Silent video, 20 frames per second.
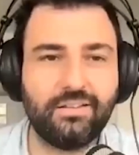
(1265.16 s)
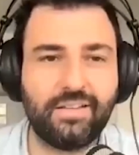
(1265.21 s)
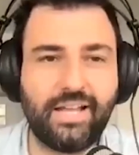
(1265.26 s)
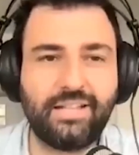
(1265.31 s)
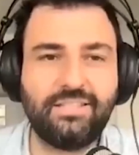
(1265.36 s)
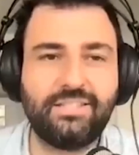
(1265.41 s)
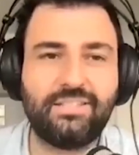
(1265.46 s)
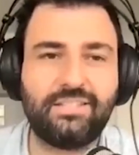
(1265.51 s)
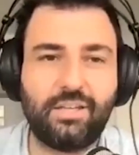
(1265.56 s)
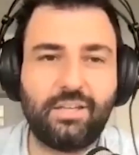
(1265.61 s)

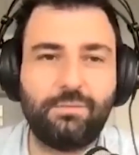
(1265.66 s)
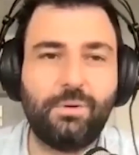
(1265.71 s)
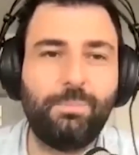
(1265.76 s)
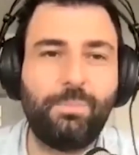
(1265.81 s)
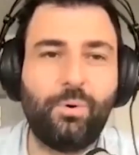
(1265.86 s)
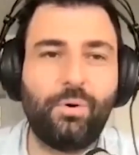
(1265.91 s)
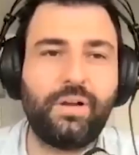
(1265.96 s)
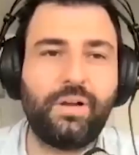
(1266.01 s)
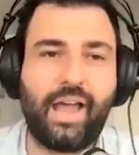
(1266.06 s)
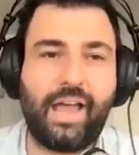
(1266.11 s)
that's
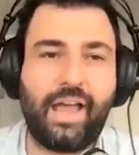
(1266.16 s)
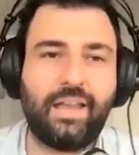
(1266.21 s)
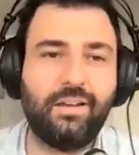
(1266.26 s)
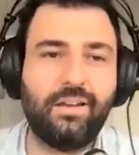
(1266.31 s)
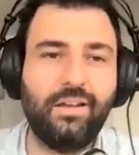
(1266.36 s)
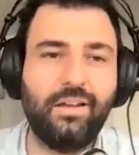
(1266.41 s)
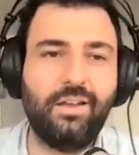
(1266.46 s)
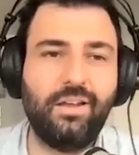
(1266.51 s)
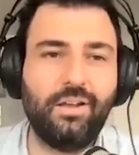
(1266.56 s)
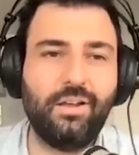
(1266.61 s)
7.8
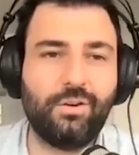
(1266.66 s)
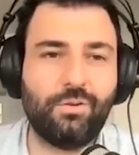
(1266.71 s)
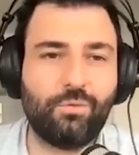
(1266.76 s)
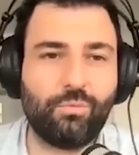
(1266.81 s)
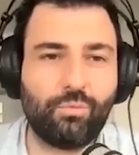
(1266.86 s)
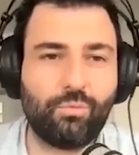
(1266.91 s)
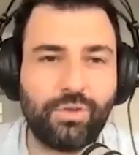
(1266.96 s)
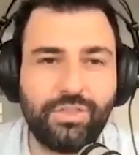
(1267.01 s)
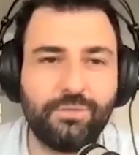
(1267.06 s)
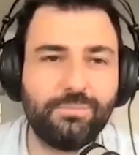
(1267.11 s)

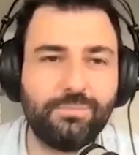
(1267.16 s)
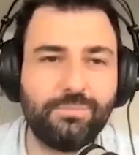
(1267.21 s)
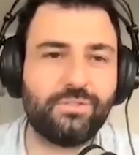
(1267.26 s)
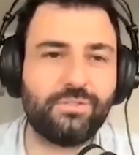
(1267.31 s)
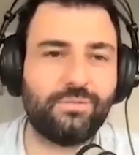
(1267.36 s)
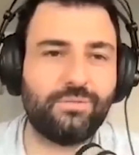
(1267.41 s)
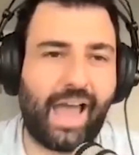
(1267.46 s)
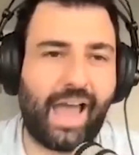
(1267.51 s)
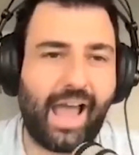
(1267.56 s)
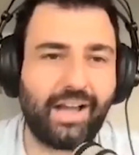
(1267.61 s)
rhythms
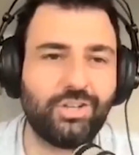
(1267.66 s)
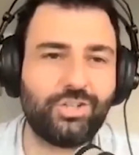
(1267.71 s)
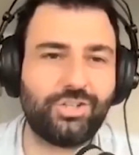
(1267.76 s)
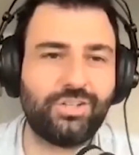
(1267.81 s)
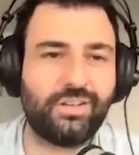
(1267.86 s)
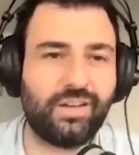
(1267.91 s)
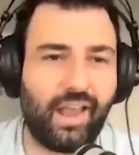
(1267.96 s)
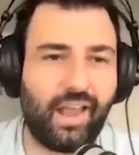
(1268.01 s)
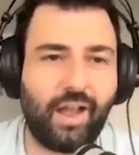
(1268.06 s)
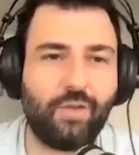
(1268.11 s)
of
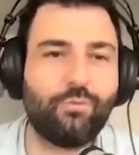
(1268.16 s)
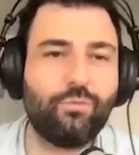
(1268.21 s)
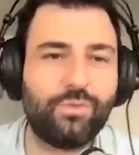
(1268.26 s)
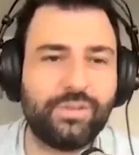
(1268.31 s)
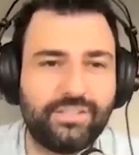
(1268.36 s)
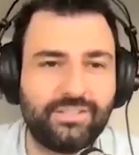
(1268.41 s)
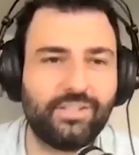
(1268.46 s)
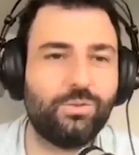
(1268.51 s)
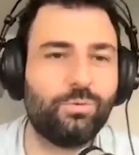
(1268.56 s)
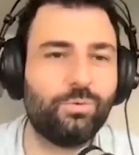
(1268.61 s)
action every
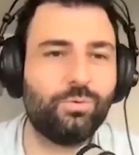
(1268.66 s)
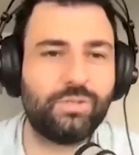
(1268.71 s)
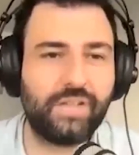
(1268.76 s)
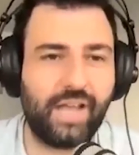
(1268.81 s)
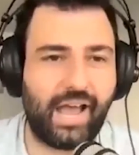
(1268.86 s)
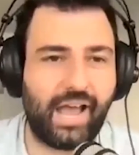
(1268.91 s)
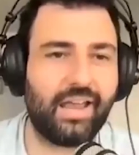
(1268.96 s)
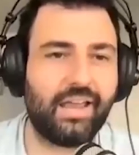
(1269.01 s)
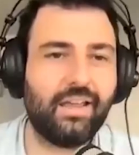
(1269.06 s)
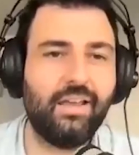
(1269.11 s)
single
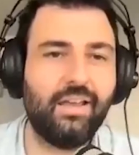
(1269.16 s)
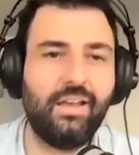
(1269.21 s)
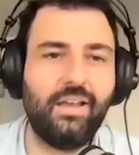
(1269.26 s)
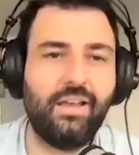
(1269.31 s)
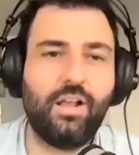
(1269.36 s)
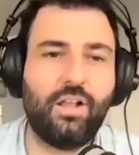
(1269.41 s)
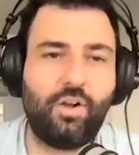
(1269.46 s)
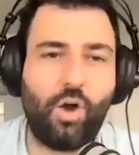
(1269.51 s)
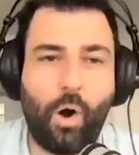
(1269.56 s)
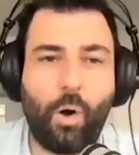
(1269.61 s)
day,
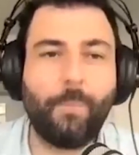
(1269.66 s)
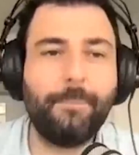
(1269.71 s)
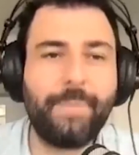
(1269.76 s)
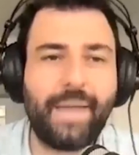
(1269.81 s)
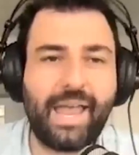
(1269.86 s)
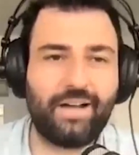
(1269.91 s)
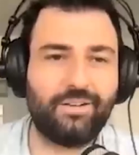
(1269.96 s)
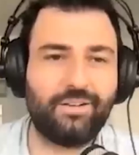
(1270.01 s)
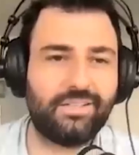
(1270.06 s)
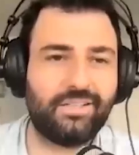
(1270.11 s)

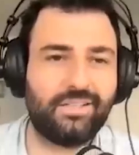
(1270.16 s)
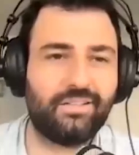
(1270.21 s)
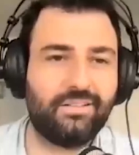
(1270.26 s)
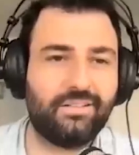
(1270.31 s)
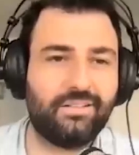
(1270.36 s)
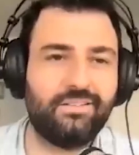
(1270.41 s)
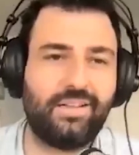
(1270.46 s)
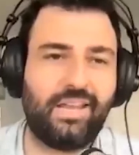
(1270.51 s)
compounding.